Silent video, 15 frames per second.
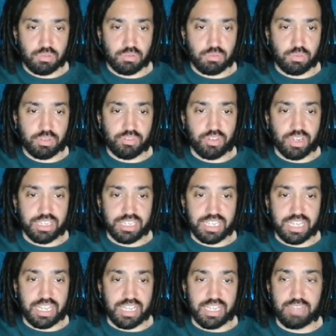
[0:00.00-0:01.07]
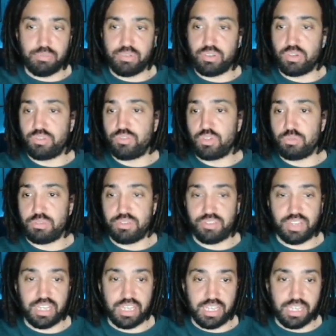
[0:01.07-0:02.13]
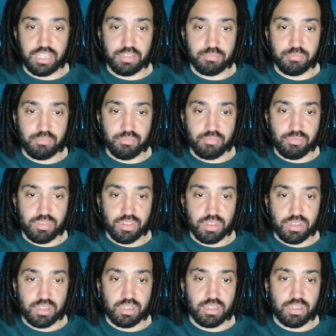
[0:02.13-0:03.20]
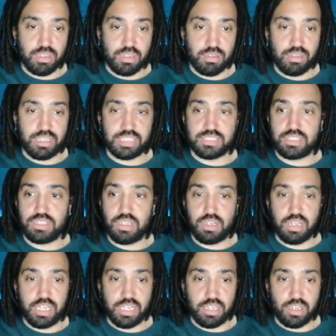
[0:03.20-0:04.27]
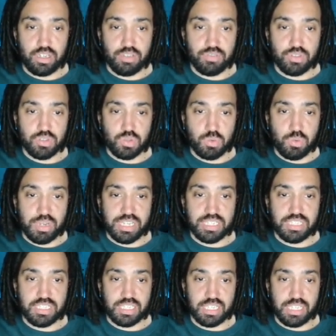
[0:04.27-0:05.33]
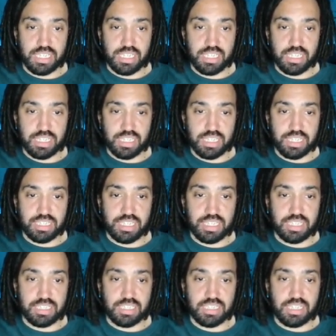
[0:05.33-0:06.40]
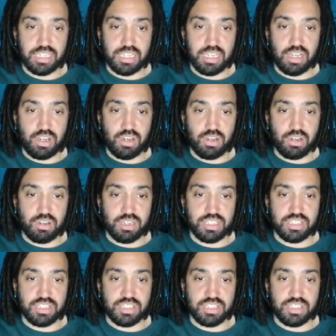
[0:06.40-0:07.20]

we're finding A, and we've got a formula for A. And that's 9 over 20. And then r is